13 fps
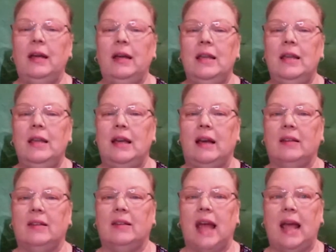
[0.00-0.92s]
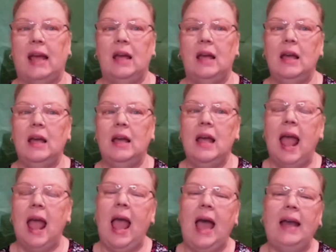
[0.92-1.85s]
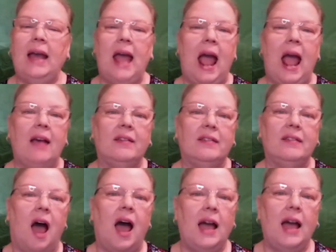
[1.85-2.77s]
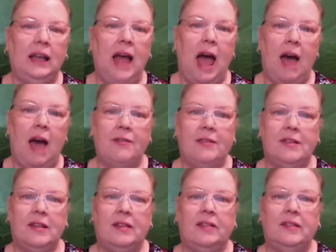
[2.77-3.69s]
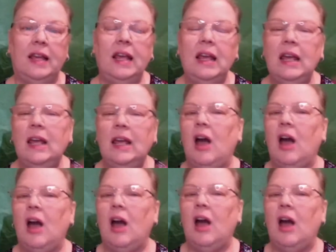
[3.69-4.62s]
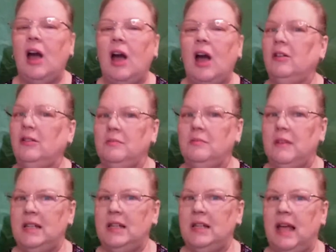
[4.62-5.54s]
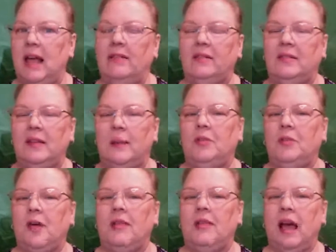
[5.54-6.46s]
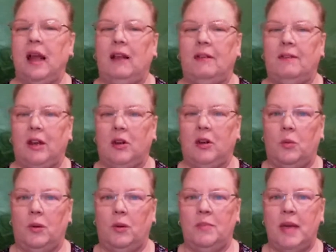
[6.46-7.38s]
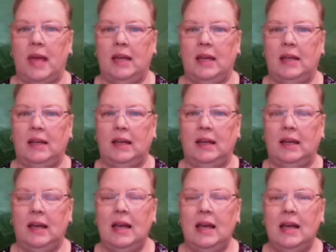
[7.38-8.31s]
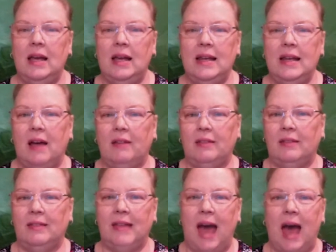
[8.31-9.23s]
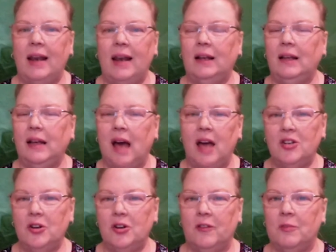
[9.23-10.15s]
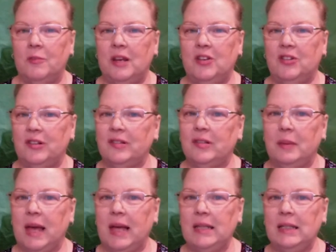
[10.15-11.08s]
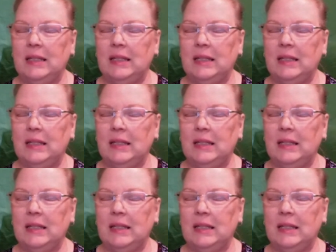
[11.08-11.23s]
the next day. And as I left, the CEO followed me and stepped on the elevator with me. Now, that unnerved me just a bit